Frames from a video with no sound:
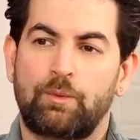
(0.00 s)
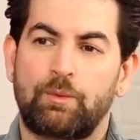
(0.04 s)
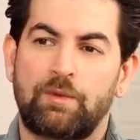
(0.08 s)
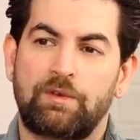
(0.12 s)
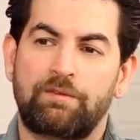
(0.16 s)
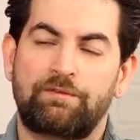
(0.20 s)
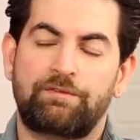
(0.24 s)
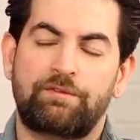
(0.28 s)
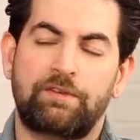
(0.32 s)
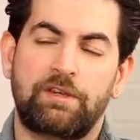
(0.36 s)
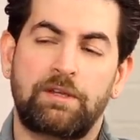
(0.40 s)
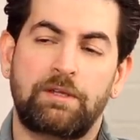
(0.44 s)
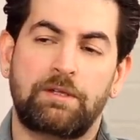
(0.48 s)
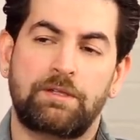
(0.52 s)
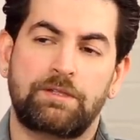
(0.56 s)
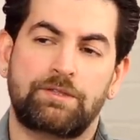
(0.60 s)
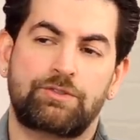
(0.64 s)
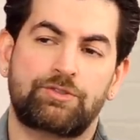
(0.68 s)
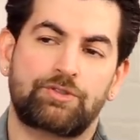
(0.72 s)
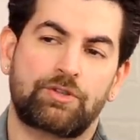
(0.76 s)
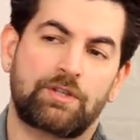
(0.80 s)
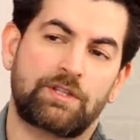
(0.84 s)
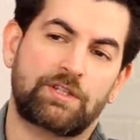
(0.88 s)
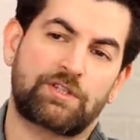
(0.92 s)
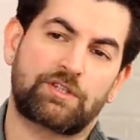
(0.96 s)
We've been
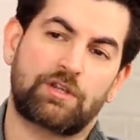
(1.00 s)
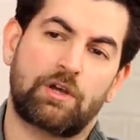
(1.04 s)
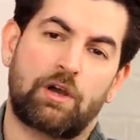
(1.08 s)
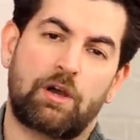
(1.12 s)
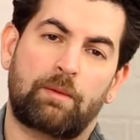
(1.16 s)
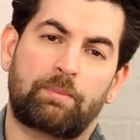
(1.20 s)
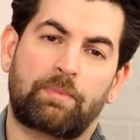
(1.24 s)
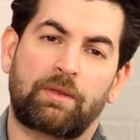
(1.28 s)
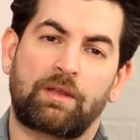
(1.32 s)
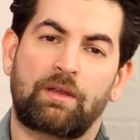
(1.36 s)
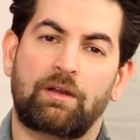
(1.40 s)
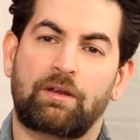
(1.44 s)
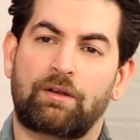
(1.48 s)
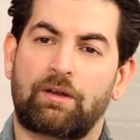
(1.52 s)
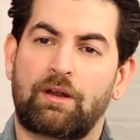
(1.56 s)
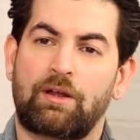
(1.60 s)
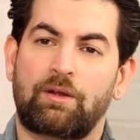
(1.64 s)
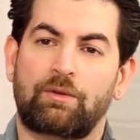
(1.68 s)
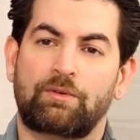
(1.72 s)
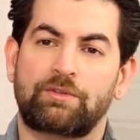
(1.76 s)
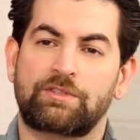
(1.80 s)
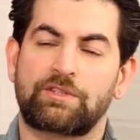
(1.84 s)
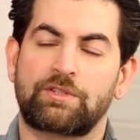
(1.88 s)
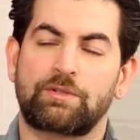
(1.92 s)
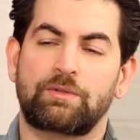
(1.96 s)
just hopping
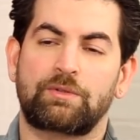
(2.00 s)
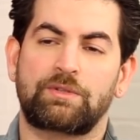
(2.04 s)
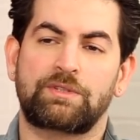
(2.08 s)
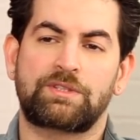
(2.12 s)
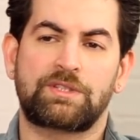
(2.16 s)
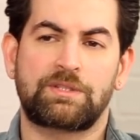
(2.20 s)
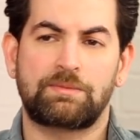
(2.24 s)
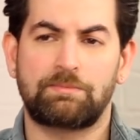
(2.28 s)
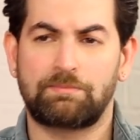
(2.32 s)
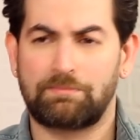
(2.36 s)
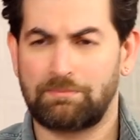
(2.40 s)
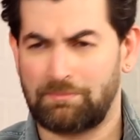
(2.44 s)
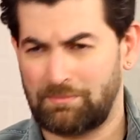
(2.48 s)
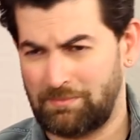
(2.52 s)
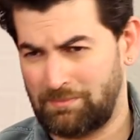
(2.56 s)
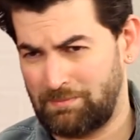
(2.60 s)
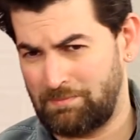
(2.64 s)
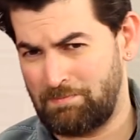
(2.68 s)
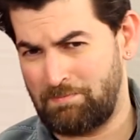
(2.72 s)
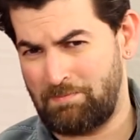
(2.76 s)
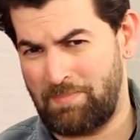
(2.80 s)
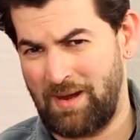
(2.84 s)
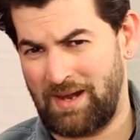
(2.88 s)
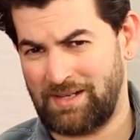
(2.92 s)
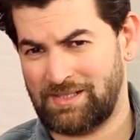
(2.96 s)
around, so it's
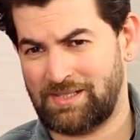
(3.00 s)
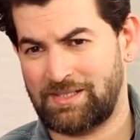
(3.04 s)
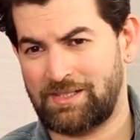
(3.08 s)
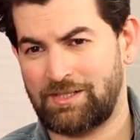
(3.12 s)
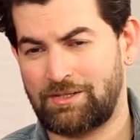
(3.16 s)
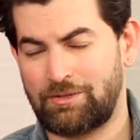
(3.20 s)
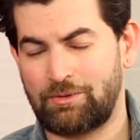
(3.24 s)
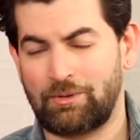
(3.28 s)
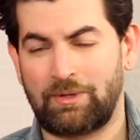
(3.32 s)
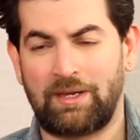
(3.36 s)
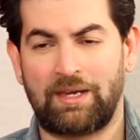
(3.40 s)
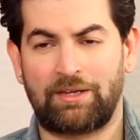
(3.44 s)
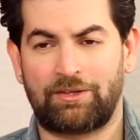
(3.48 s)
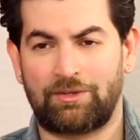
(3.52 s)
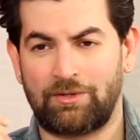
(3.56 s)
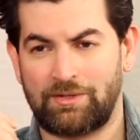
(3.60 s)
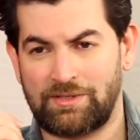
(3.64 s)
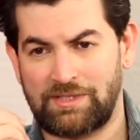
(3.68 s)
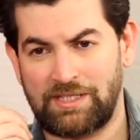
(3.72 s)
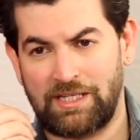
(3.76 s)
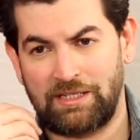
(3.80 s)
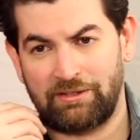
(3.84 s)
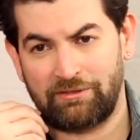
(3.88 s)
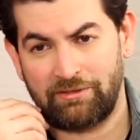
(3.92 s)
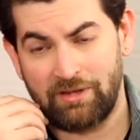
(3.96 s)
best to get
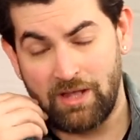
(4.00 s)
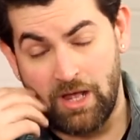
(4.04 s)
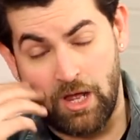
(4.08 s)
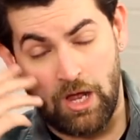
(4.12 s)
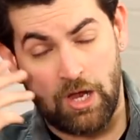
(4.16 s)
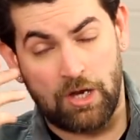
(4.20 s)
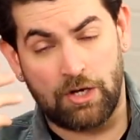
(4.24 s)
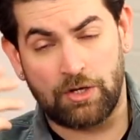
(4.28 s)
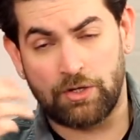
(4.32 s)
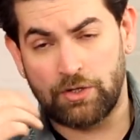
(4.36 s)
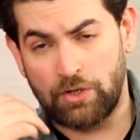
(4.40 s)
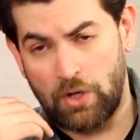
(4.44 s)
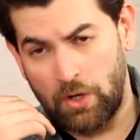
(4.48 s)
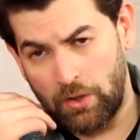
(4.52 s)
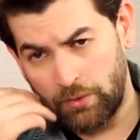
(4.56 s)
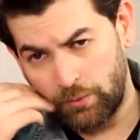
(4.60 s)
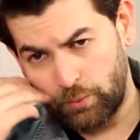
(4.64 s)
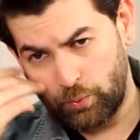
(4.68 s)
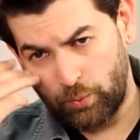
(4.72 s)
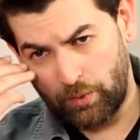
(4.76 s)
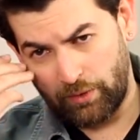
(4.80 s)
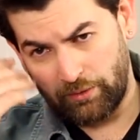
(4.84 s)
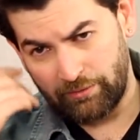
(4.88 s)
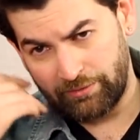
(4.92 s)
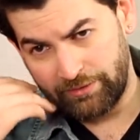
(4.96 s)
yourself not
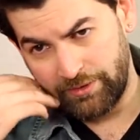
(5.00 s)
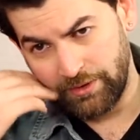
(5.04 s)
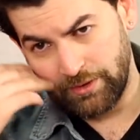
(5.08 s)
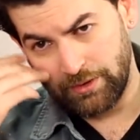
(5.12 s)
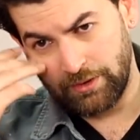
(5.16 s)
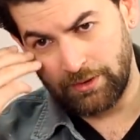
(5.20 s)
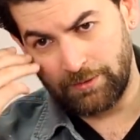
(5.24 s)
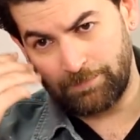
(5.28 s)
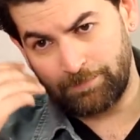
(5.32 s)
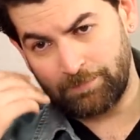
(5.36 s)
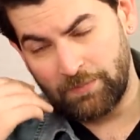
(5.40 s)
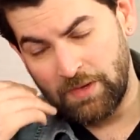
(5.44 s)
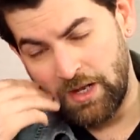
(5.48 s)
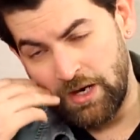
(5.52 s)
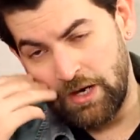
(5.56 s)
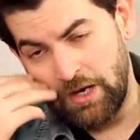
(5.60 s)
one of the